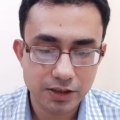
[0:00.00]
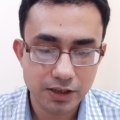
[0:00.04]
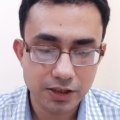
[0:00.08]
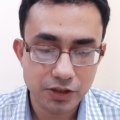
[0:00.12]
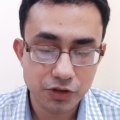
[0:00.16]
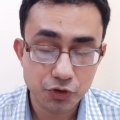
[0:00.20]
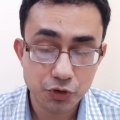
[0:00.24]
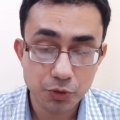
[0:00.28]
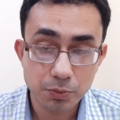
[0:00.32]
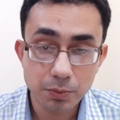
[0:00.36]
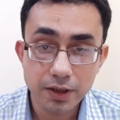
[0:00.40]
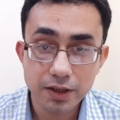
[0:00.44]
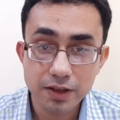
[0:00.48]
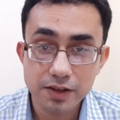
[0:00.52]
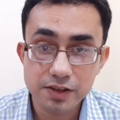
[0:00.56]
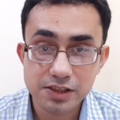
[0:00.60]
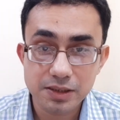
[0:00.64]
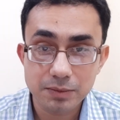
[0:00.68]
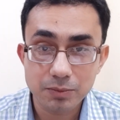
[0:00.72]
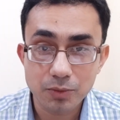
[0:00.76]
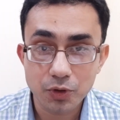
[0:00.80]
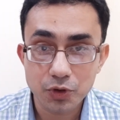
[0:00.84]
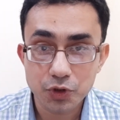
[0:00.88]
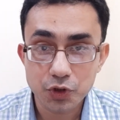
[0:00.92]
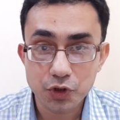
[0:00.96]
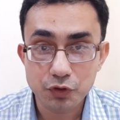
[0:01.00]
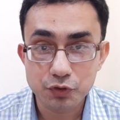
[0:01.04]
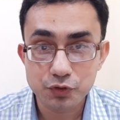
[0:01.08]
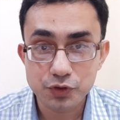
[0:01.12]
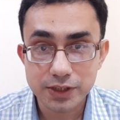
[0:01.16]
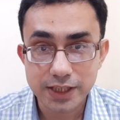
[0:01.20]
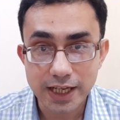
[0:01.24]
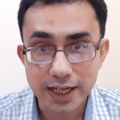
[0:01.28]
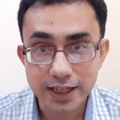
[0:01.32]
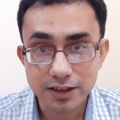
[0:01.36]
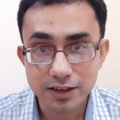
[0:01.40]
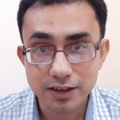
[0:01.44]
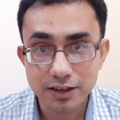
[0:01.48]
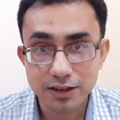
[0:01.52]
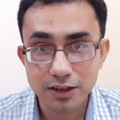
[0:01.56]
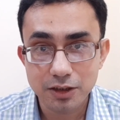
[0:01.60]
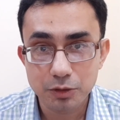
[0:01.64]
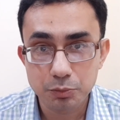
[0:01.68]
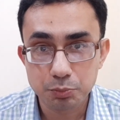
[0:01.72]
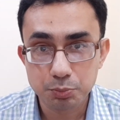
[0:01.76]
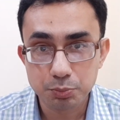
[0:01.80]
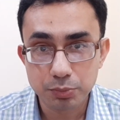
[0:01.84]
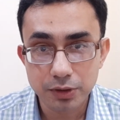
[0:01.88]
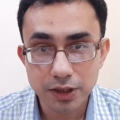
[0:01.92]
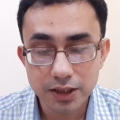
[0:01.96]
a tremendous amount of
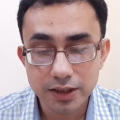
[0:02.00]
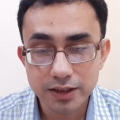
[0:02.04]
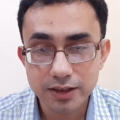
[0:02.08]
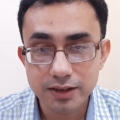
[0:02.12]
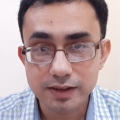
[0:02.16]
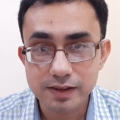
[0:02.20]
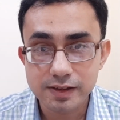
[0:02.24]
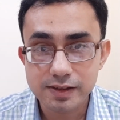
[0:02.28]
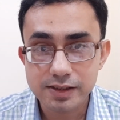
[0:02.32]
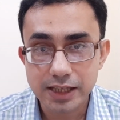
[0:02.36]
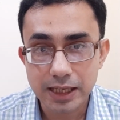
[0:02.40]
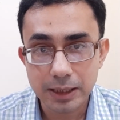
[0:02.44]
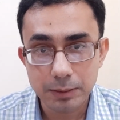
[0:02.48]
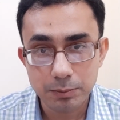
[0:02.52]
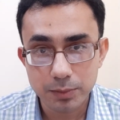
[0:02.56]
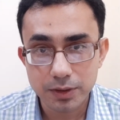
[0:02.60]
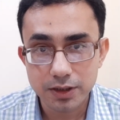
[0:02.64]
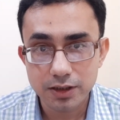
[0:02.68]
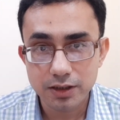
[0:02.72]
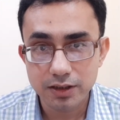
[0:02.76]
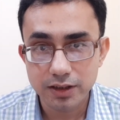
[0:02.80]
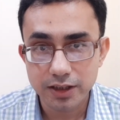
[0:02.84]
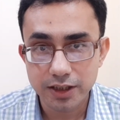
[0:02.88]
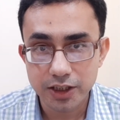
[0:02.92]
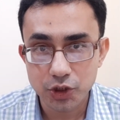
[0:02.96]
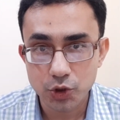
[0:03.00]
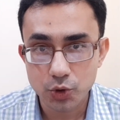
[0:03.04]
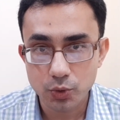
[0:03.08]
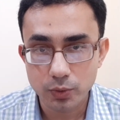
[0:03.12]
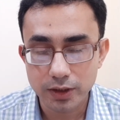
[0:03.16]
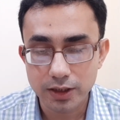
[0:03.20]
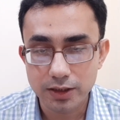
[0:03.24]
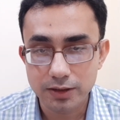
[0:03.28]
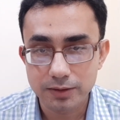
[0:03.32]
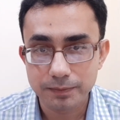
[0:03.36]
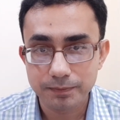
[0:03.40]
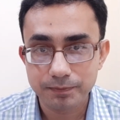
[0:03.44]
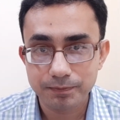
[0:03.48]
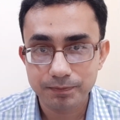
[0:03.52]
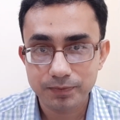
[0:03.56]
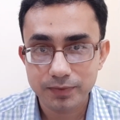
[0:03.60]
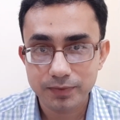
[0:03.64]
technical brilliance embedded into it.